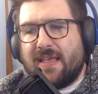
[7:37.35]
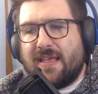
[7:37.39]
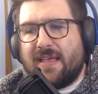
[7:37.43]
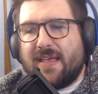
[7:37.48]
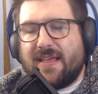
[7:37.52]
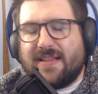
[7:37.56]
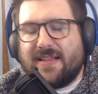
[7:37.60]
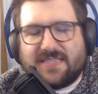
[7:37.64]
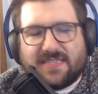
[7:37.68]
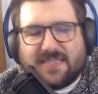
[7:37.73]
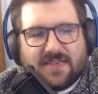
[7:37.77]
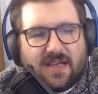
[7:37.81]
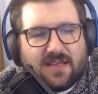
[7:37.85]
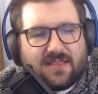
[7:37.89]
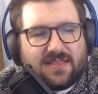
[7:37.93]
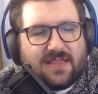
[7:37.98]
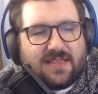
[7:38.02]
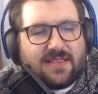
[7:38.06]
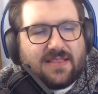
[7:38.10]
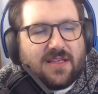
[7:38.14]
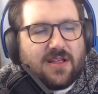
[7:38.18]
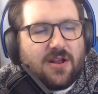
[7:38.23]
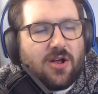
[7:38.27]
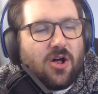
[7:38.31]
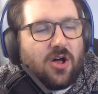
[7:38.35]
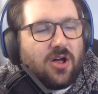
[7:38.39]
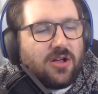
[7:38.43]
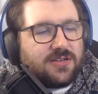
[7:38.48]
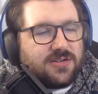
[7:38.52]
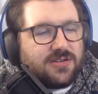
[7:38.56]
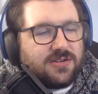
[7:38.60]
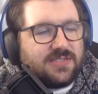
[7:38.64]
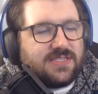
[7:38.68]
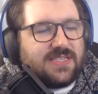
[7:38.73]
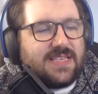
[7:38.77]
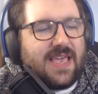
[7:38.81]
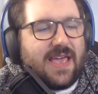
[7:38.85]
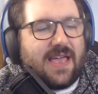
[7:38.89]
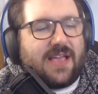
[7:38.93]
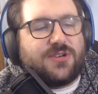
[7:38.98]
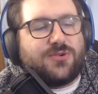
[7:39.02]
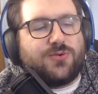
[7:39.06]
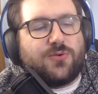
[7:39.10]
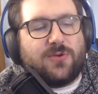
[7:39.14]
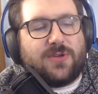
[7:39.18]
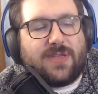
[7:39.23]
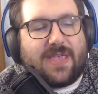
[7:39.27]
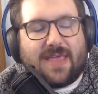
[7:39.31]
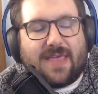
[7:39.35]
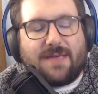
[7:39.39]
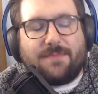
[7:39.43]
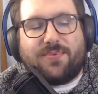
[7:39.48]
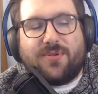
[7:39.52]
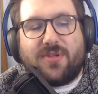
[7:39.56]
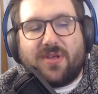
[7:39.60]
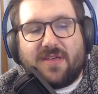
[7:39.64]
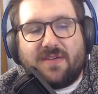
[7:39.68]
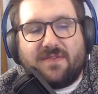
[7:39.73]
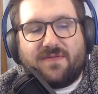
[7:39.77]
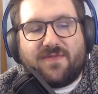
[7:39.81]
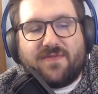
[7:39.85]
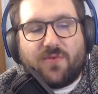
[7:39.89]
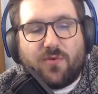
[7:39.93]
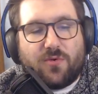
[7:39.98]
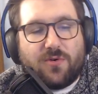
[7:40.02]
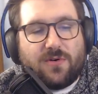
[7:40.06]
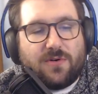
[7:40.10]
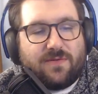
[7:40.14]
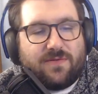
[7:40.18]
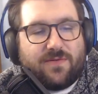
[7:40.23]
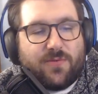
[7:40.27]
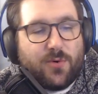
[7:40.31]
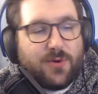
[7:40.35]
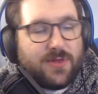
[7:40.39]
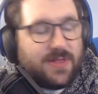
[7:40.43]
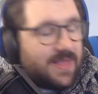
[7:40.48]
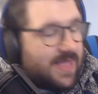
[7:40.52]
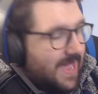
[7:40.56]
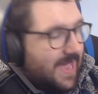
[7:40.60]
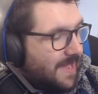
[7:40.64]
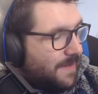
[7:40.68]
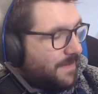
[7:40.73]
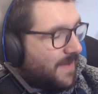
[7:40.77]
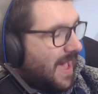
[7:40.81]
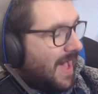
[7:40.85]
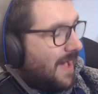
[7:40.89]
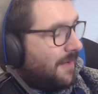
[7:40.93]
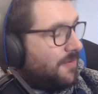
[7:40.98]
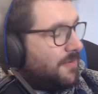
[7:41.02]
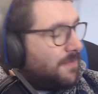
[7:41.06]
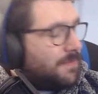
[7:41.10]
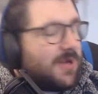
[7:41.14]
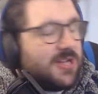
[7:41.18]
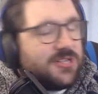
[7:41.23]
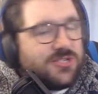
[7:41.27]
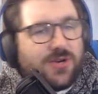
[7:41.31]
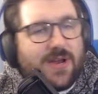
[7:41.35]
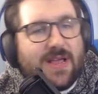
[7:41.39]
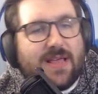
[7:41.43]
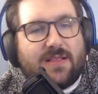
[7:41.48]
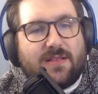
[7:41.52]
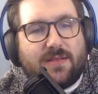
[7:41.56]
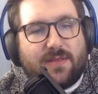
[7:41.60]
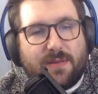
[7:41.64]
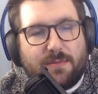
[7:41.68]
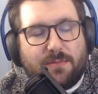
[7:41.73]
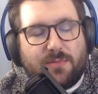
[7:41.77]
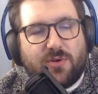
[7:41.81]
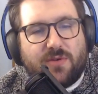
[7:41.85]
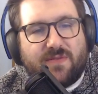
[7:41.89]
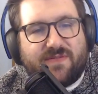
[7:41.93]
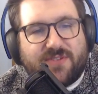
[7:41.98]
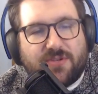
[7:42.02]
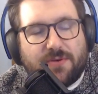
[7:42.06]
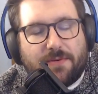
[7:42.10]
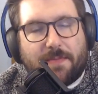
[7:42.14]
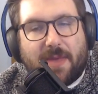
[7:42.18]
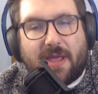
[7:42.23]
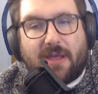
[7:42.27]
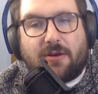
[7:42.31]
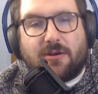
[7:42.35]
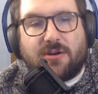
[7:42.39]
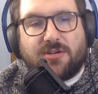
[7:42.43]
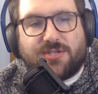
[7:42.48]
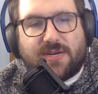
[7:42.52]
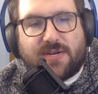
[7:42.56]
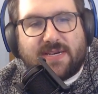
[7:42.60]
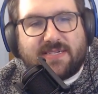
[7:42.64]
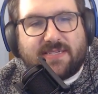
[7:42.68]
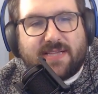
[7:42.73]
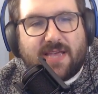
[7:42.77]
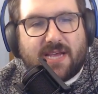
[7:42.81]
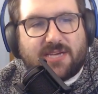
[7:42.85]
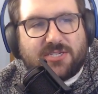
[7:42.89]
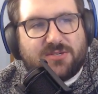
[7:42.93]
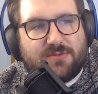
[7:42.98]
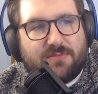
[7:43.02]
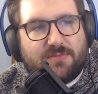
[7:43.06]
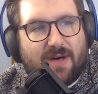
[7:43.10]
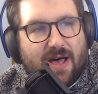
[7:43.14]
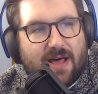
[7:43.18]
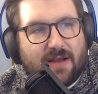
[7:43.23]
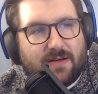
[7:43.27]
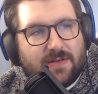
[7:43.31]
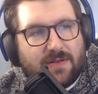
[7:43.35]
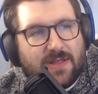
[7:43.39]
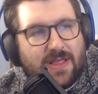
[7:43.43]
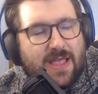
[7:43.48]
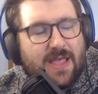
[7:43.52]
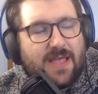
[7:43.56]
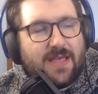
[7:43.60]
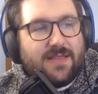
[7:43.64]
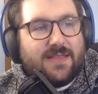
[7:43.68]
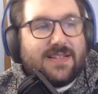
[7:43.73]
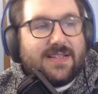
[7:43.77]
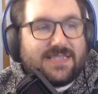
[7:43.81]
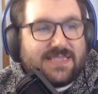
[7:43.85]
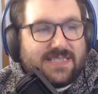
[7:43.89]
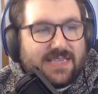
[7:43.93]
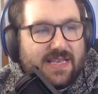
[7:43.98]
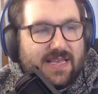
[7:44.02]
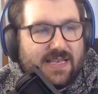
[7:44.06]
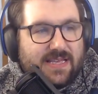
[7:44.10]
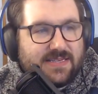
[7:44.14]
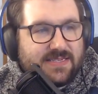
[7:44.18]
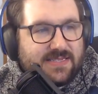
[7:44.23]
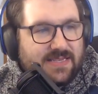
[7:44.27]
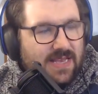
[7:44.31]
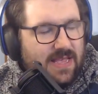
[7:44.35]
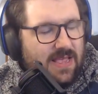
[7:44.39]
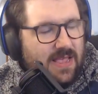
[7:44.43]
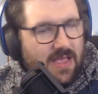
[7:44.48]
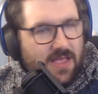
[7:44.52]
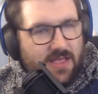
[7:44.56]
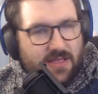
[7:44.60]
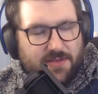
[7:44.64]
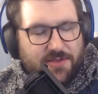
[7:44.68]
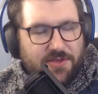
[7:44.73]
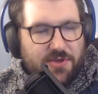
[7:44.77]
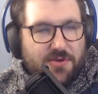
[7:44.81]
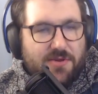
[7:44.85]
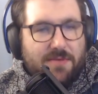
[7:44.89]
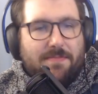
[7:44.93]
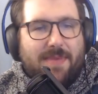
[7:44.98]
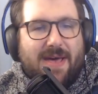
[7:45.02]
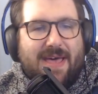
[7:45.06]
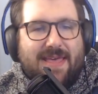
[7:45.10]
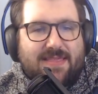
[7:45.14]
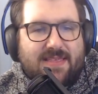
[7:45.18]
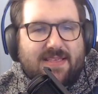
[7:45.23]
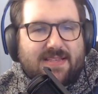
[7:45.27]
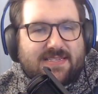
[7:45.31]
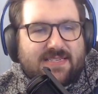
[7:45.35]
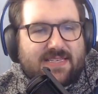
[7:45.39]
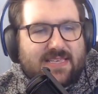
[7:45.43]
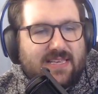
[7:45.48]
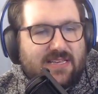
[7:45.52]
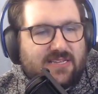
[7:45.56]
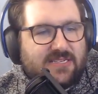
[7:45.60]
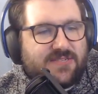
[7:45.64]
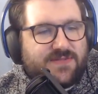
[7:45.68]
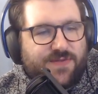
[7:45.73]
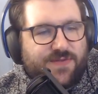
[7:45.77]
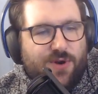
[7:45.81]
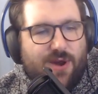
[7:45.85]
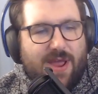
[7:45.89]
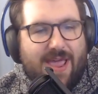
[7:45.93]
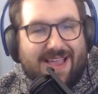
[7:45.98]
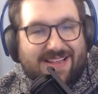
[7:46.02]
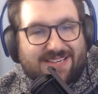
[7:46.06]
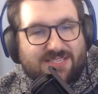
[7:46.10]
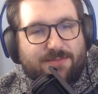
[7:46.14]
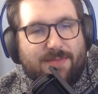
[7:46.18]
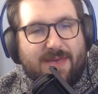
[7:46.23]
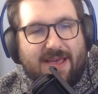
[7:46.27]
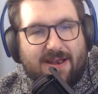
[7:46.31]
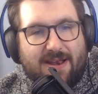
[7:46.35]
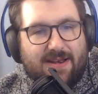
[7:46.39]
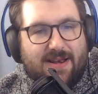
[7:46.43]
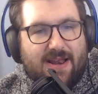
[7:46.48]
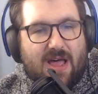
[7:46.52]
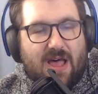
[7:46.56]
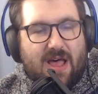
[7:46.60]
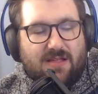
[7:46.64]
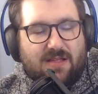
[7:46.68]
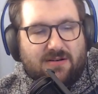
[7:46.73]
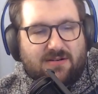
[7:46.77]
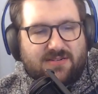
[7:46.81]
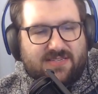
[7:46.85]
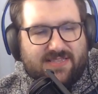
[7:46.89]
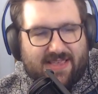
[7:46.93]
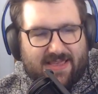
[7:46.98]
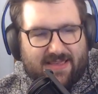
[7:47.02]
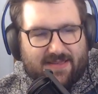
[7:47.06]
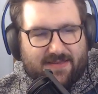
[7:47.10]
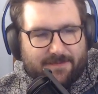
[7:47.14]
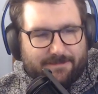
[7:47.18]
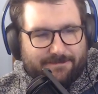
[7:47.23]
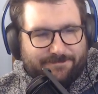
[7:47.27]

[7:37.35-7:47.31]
It's nothing that alters the actual gameplay for the game. I would much rather than move to a microtransaction model that says you can buy these skins for X amount of dollars, like